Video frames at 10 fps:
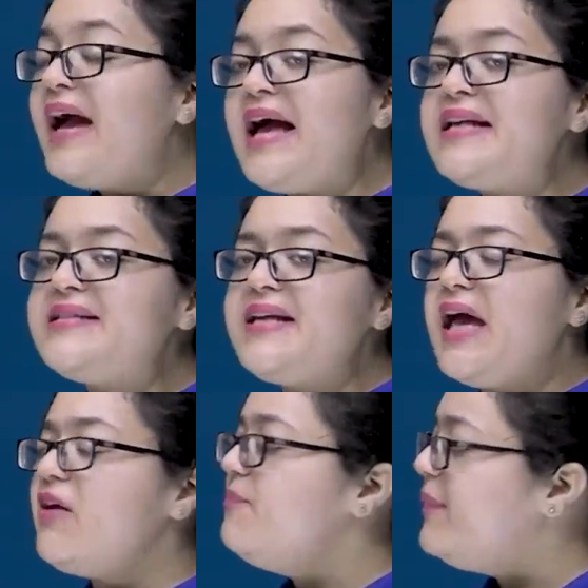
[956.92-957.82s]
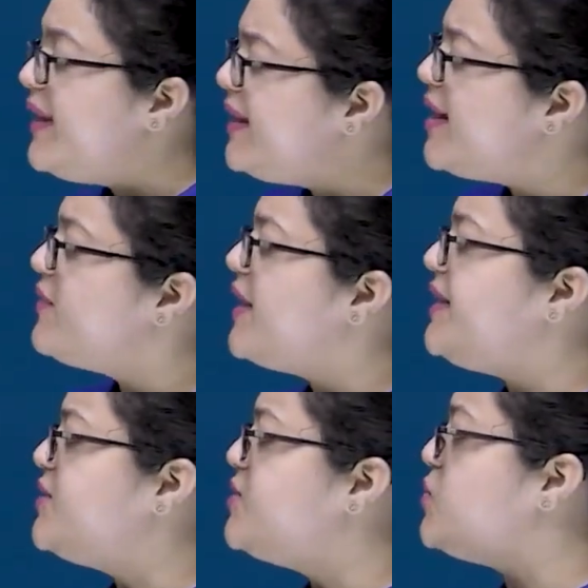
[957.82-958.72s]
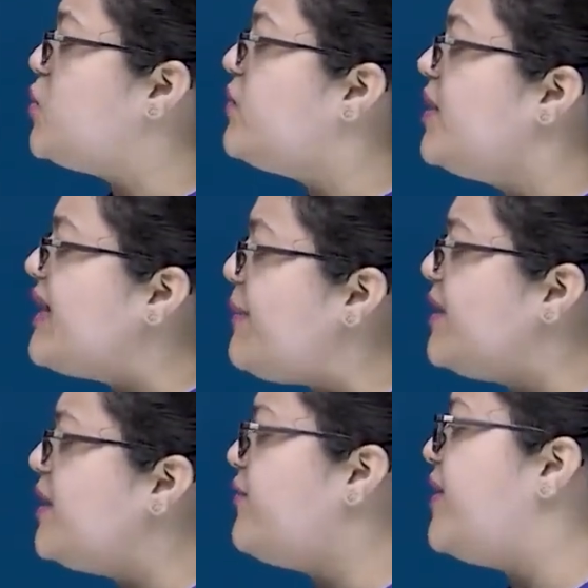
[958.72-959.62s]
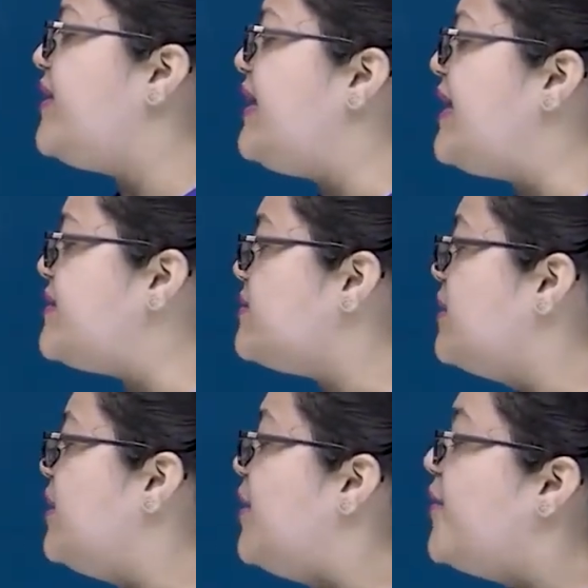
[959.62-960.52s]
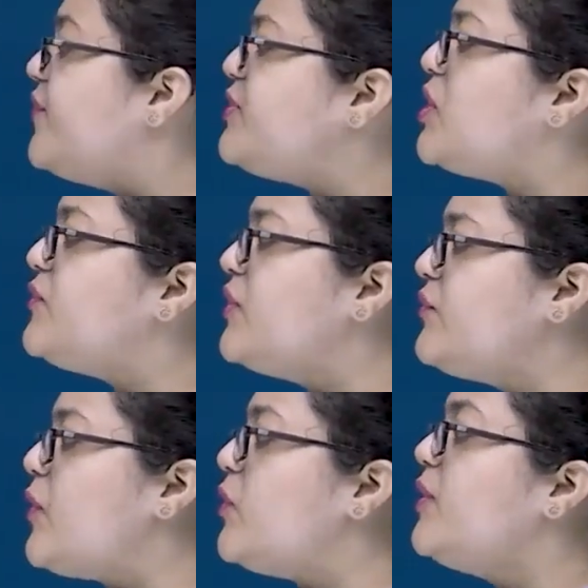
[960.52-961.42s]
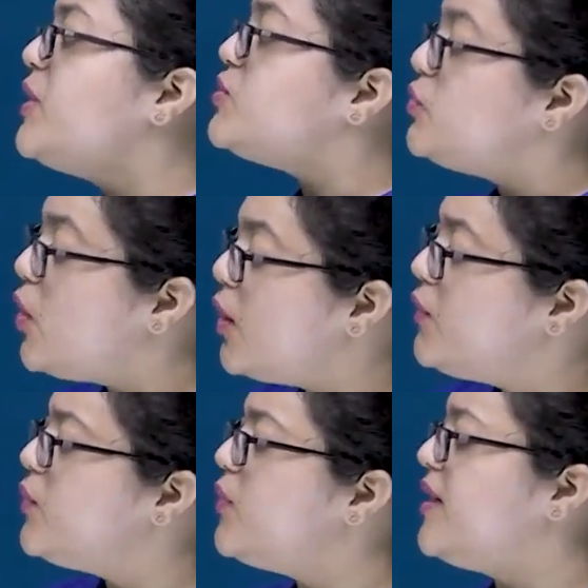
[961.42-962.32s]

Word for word: as they have many advantages over chemical fertilizers. Which of the following is not true